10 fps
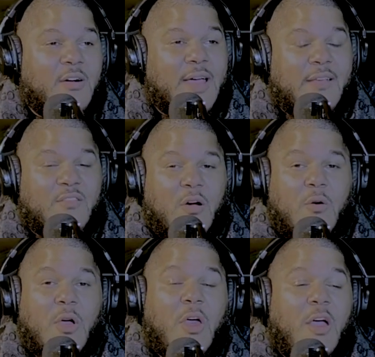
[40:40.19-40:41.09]
Okay, so
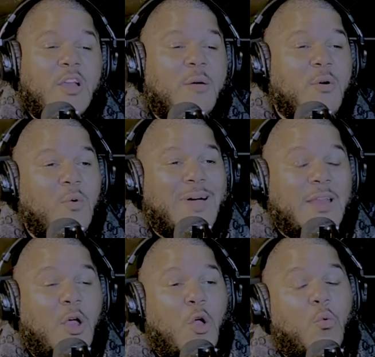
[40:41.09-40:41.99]
number one,
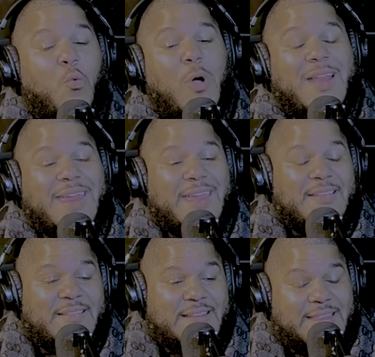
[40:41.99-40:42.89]
what
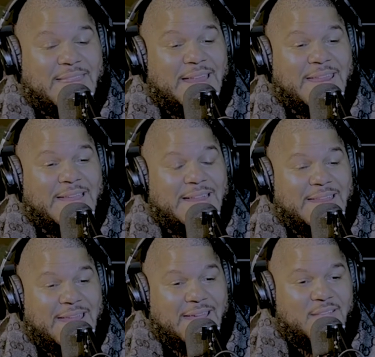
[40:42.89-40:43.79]
is it that
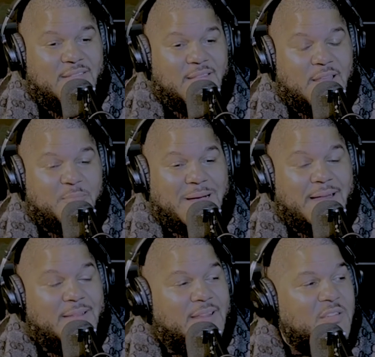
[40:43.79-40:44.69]
connects like
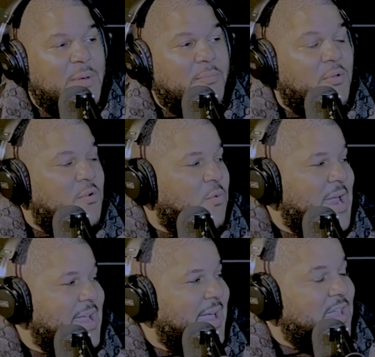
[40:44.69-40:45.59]
Polynesian people and
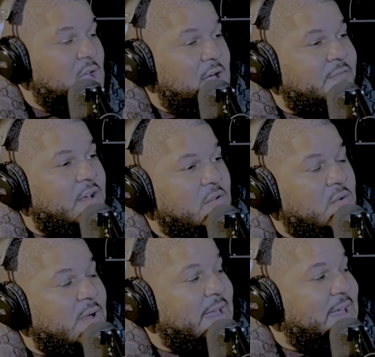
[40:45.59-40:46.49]
reggae? Y'all fuck with
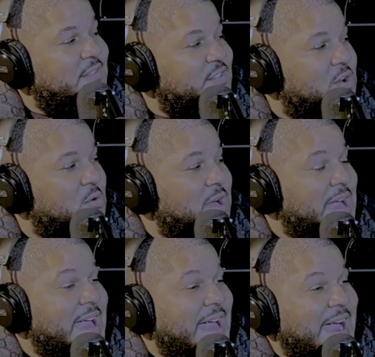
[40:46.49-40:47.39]
reggae so
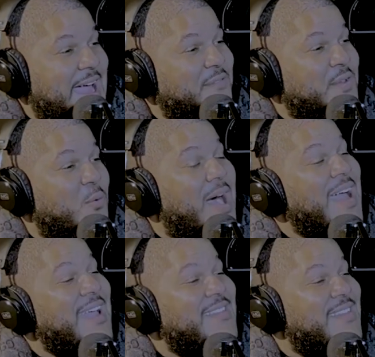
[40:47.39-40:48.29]
heavy. Why
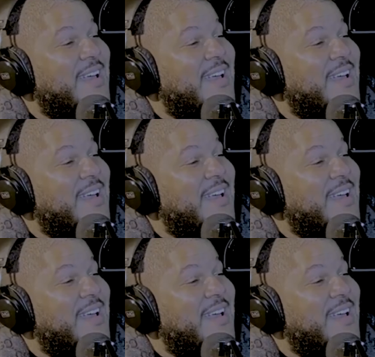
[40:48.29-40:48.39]
is that?